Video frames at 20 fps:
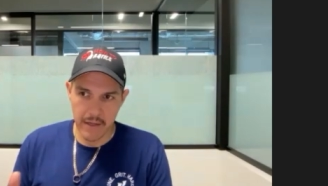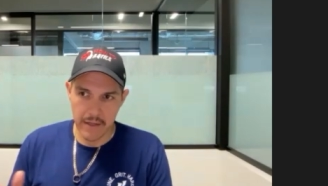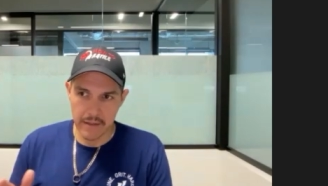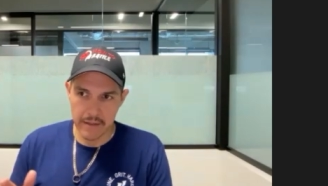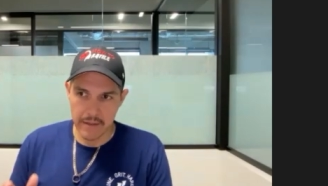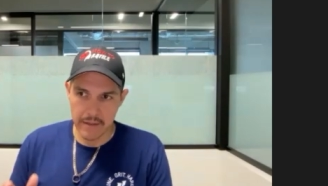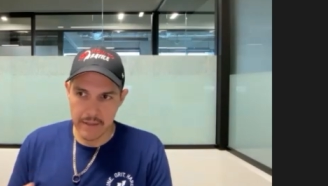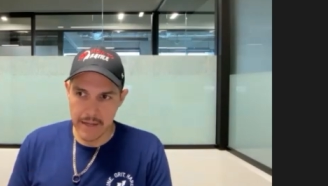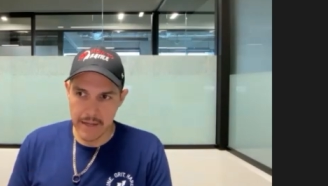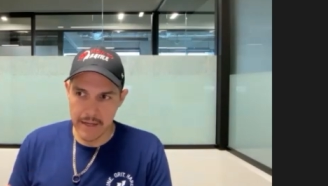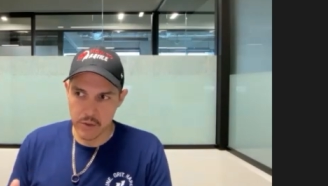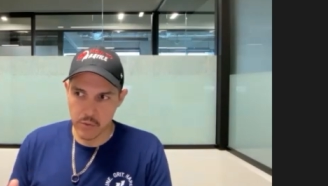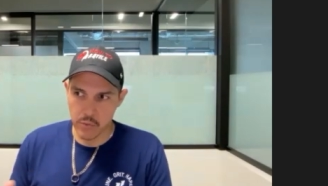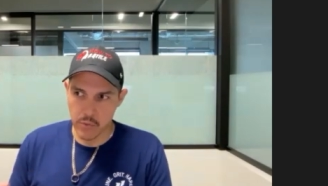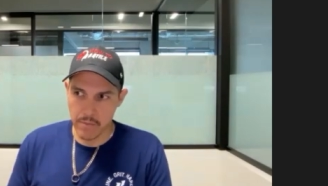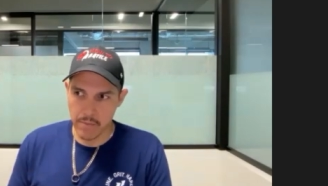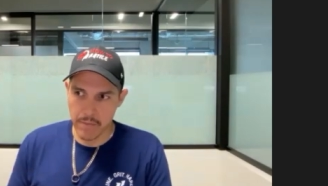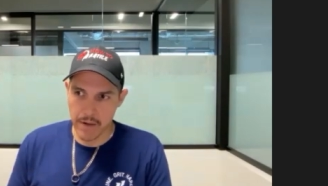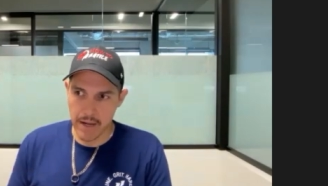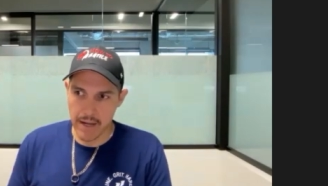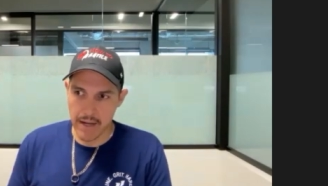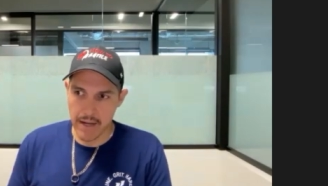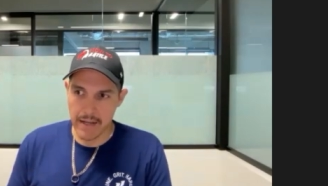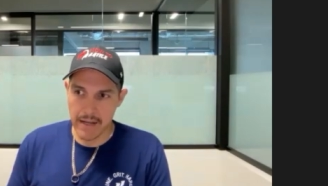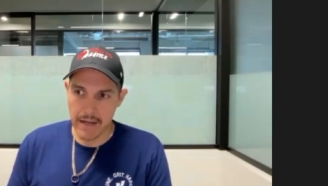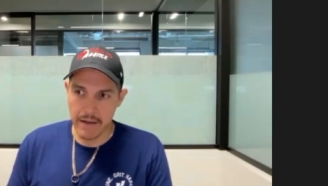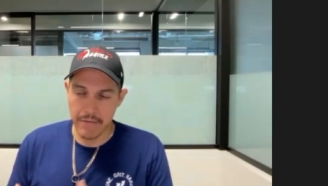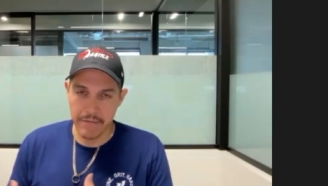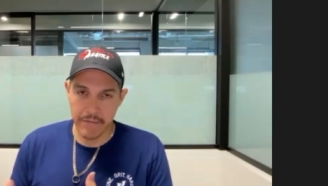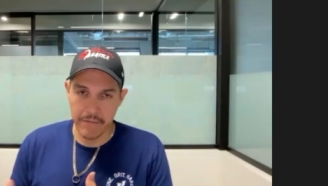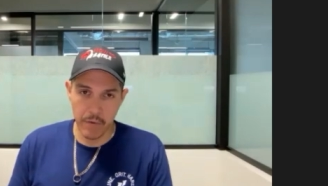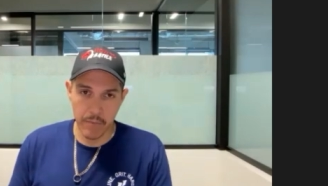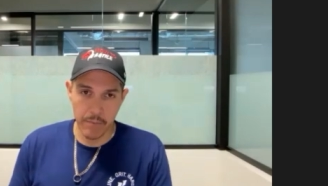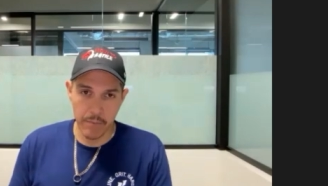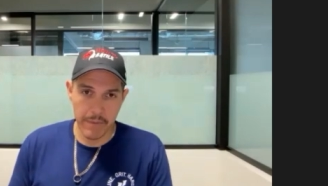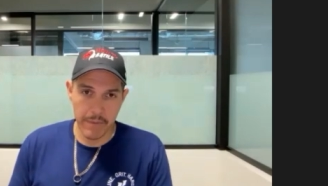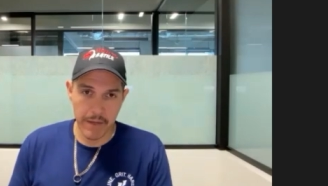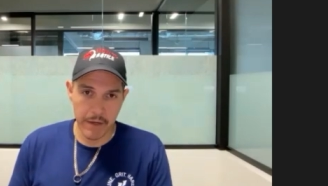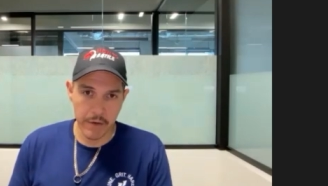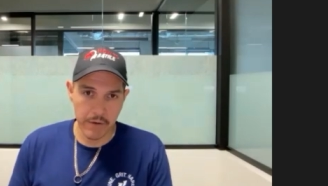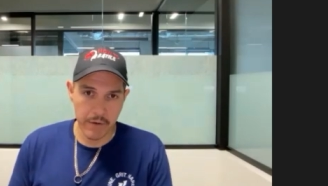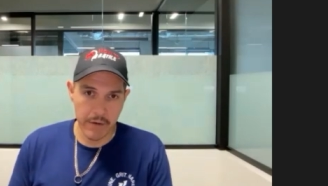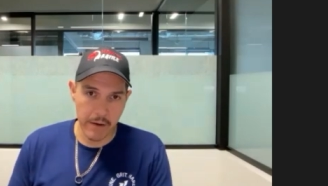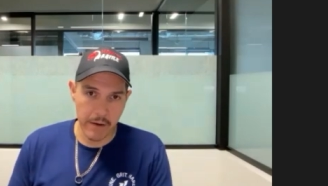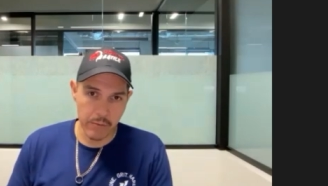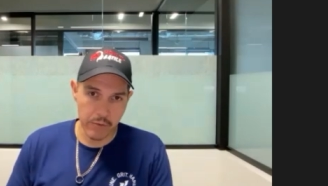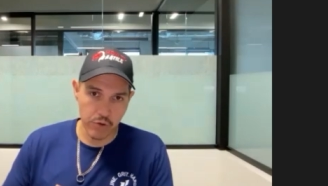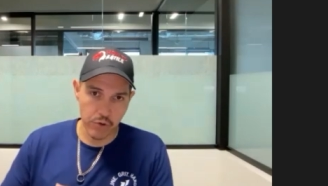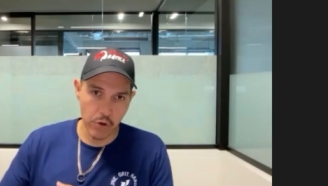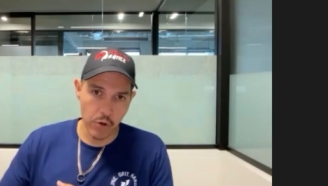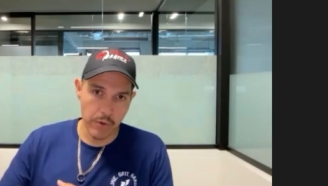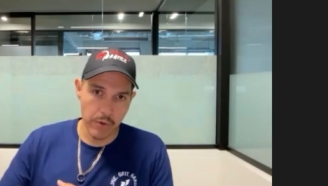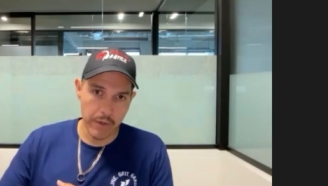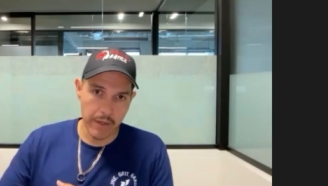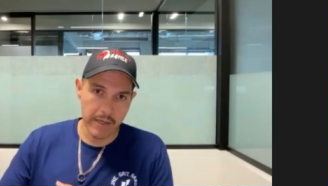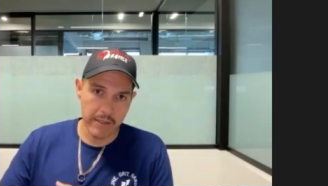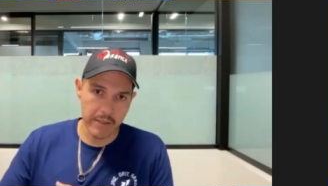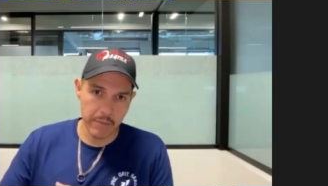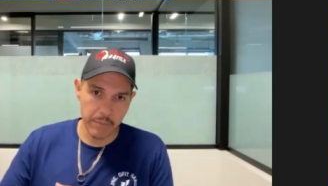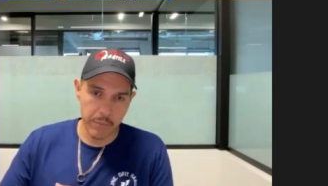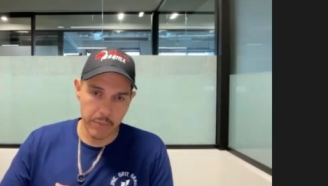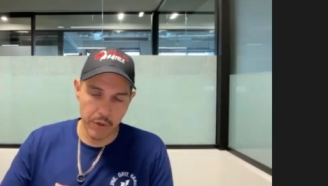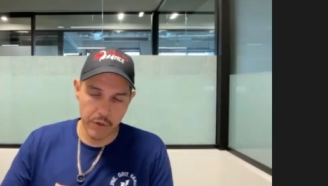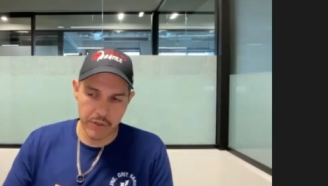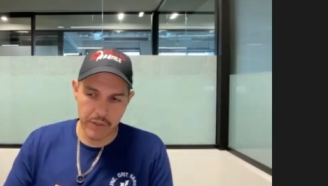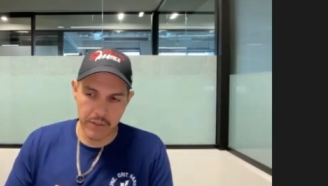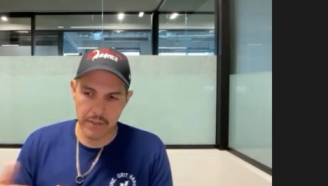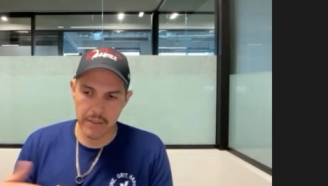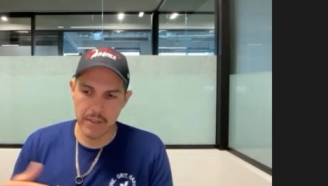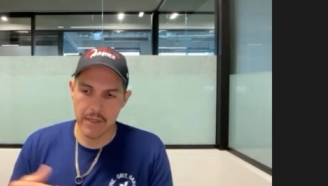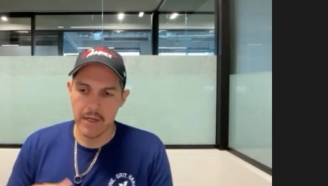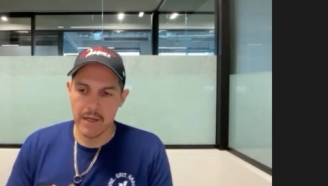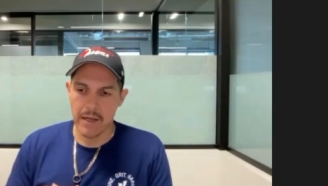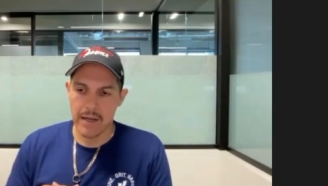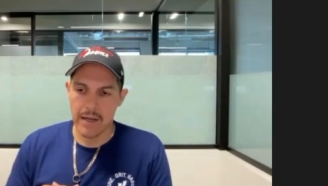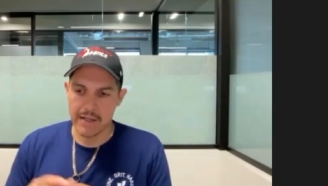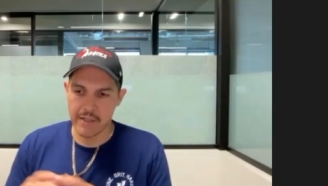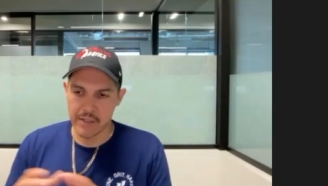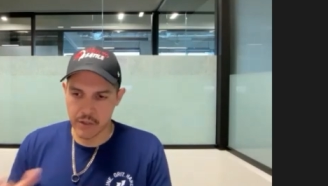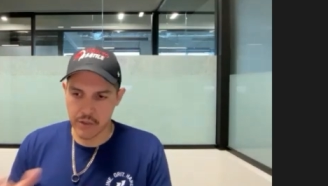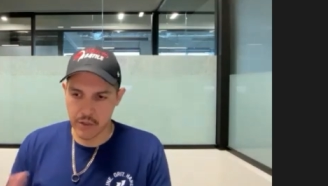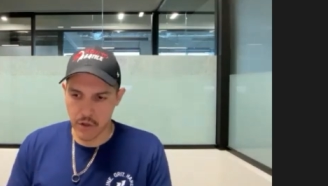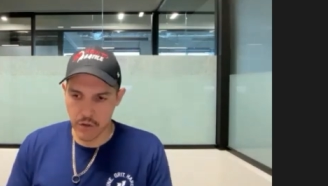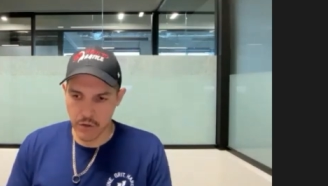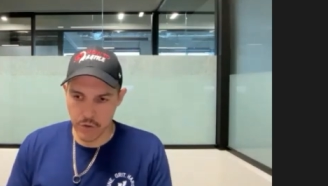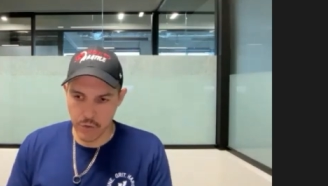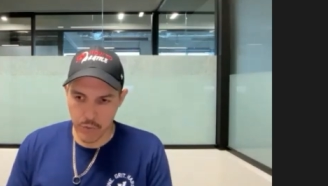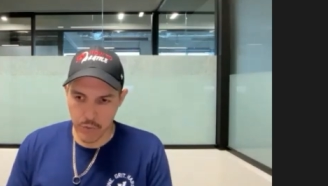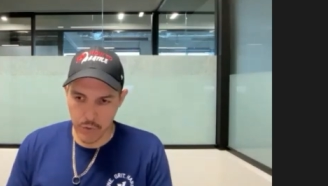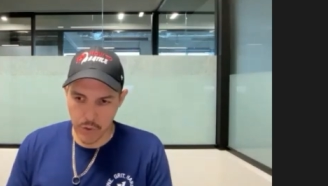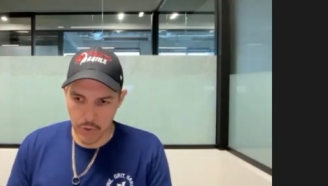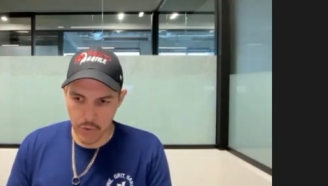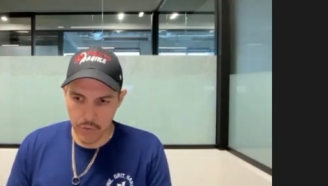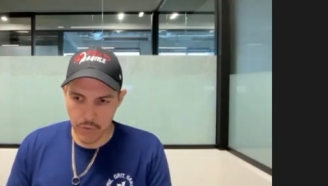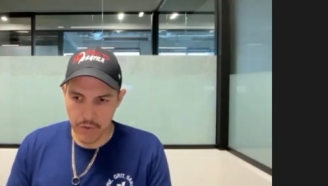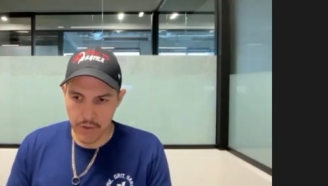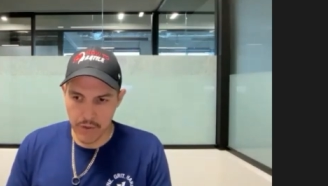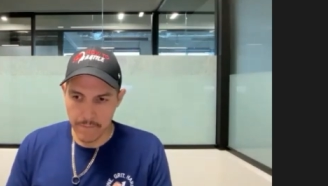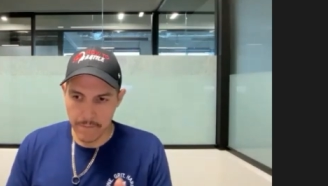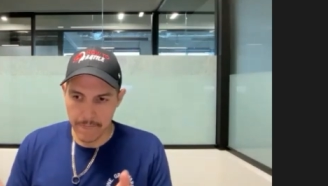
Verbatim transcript: the days went by i felt better i was growing as a person i saw the growth